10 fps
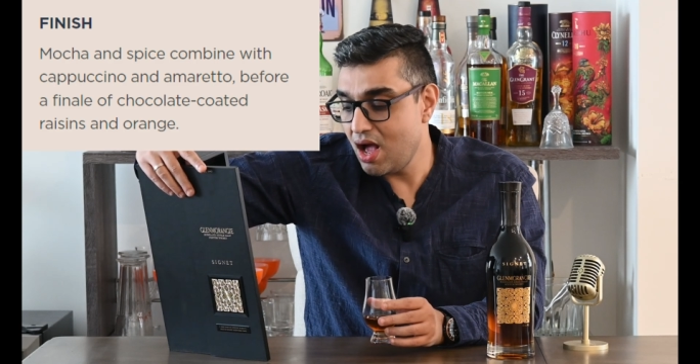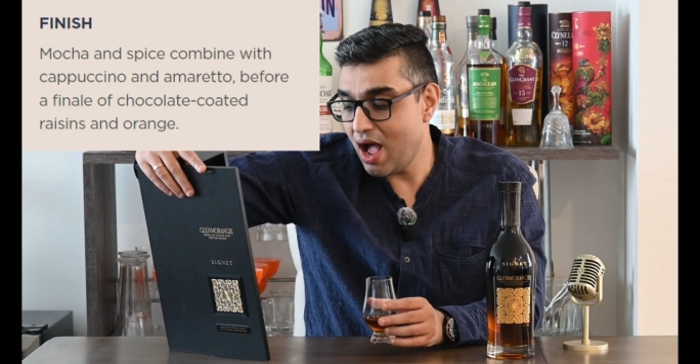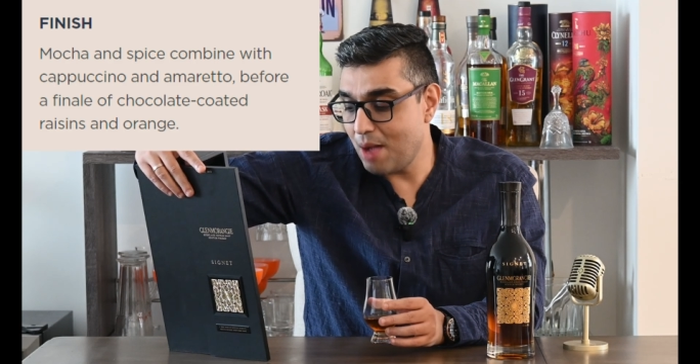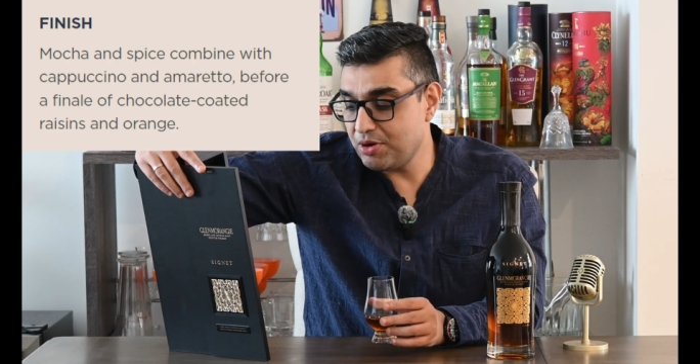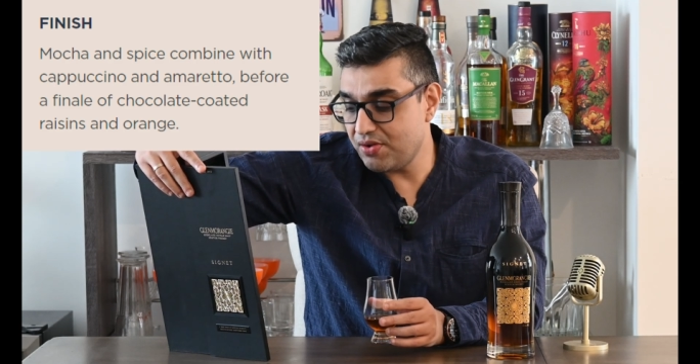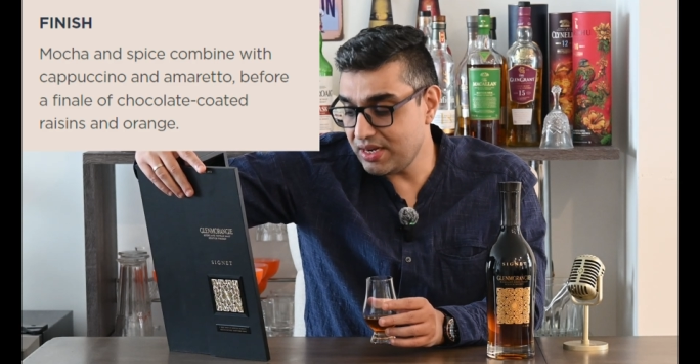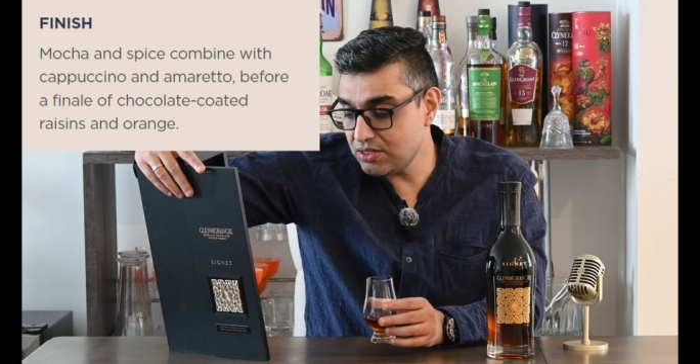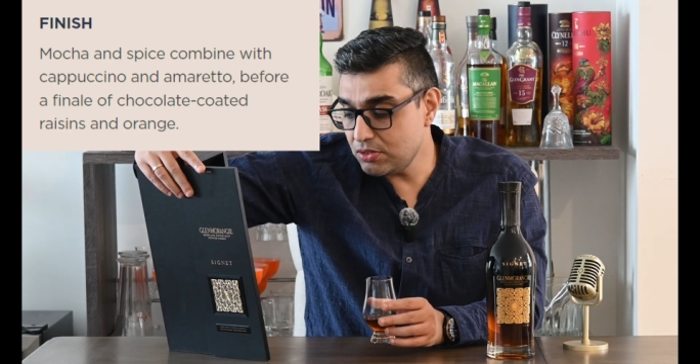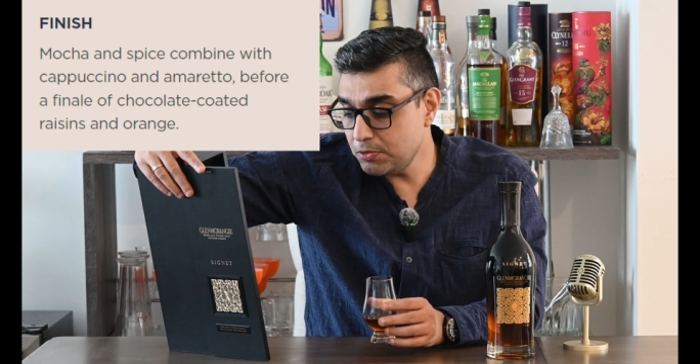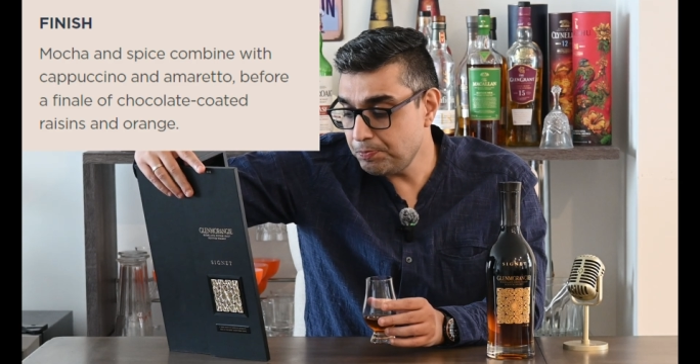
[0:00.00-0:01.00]

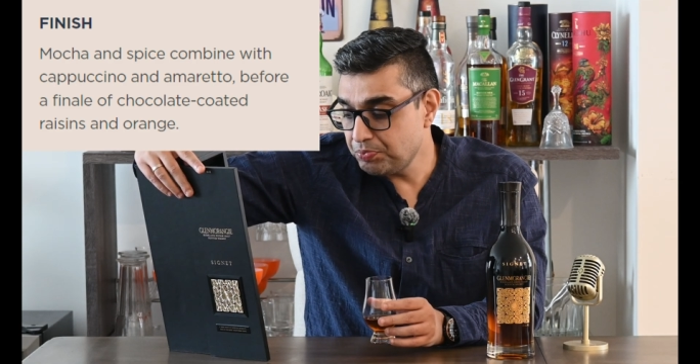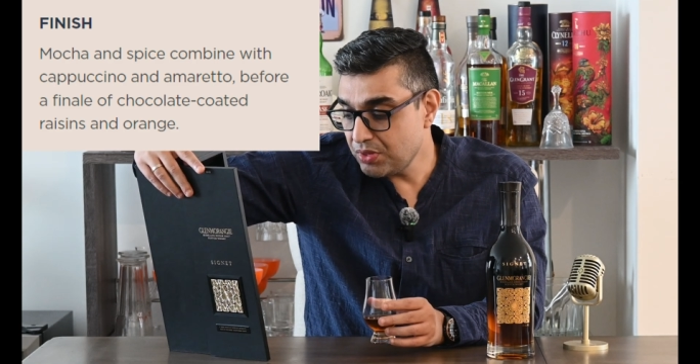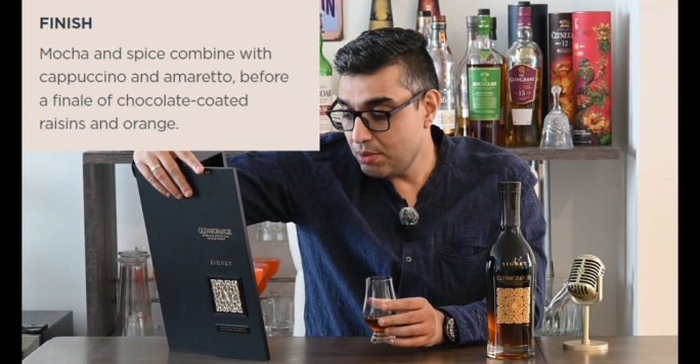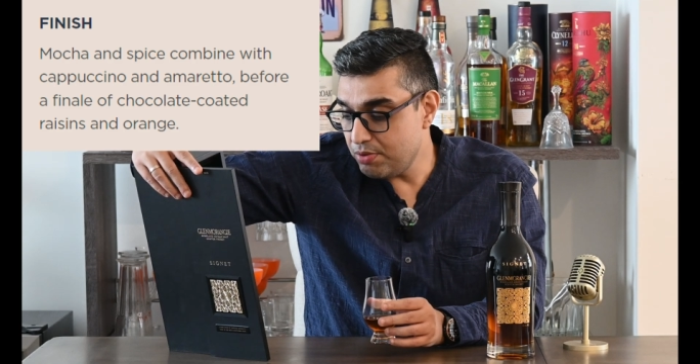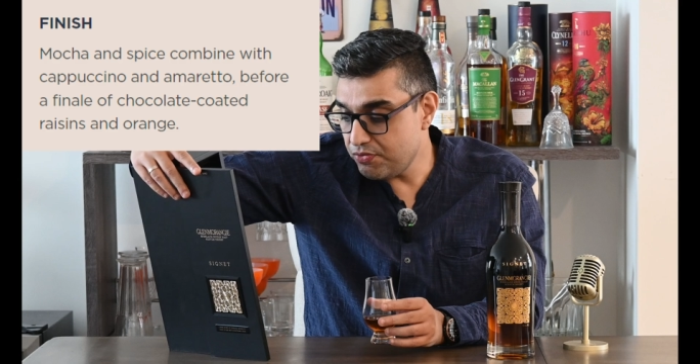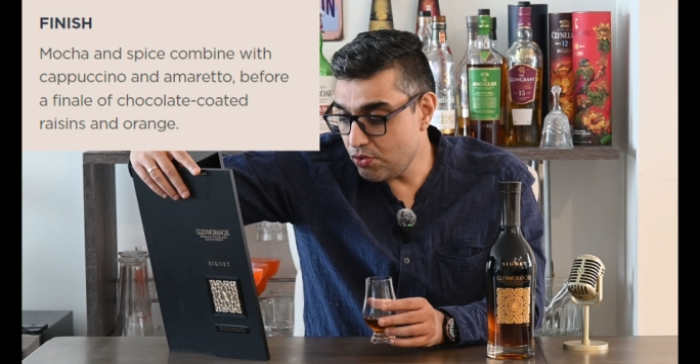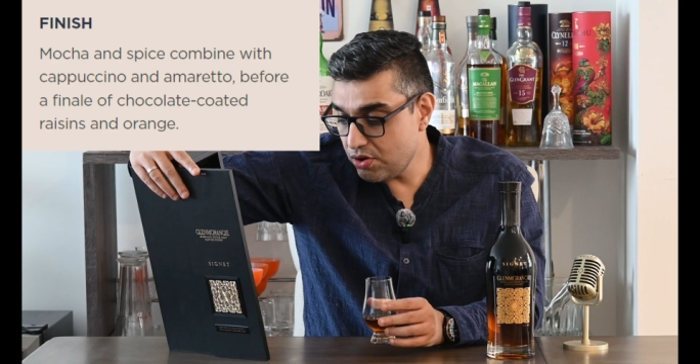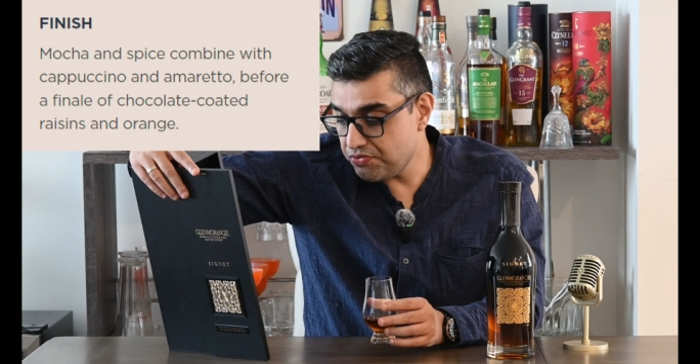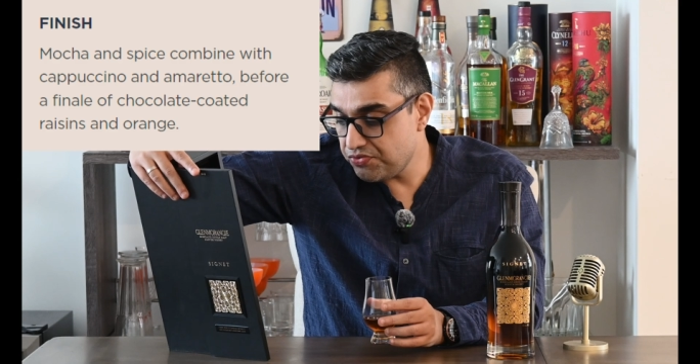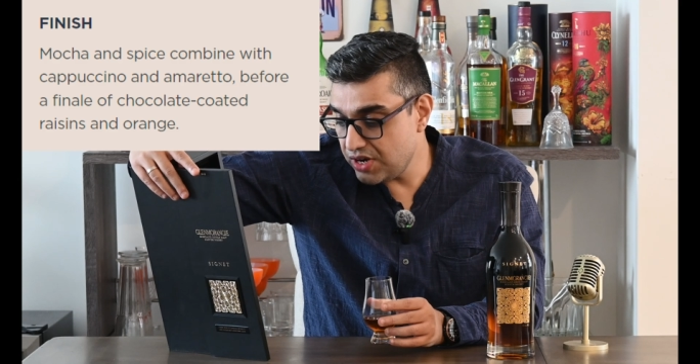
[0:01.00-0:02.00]
amaretto before
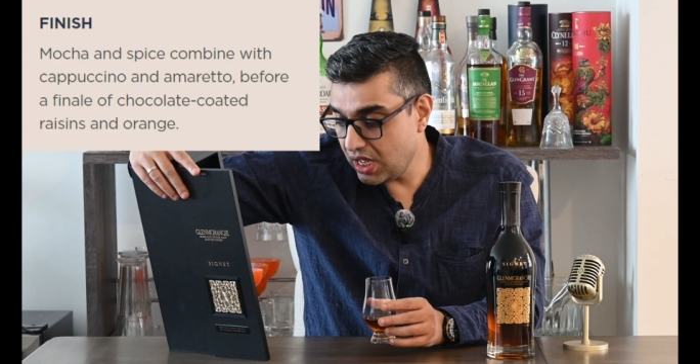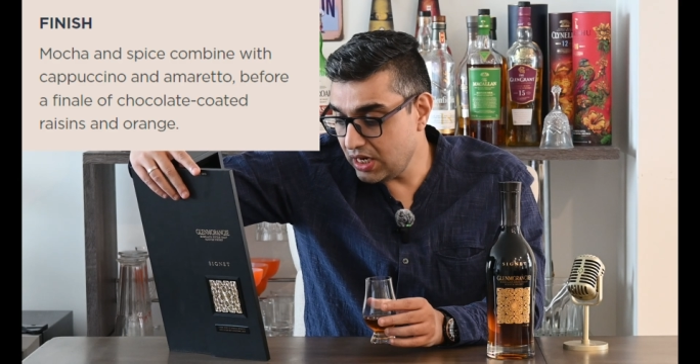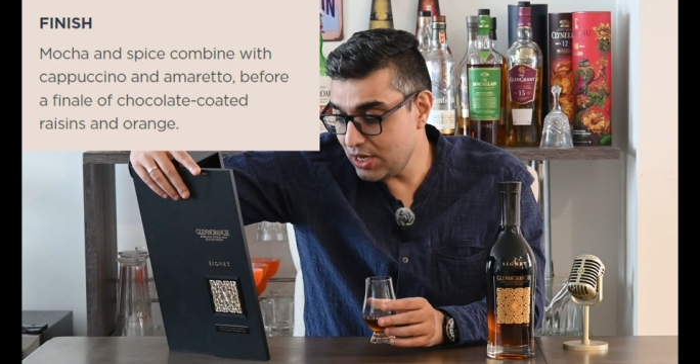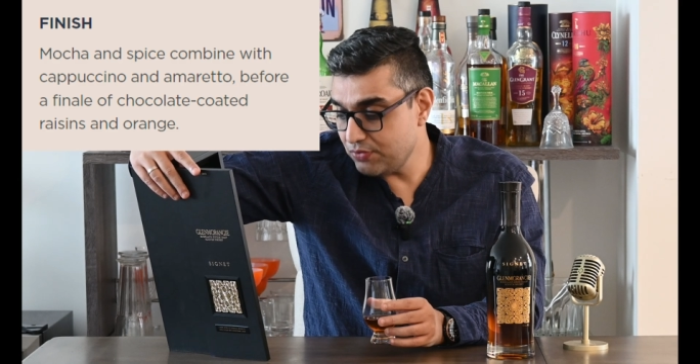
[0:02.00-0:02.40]
a finale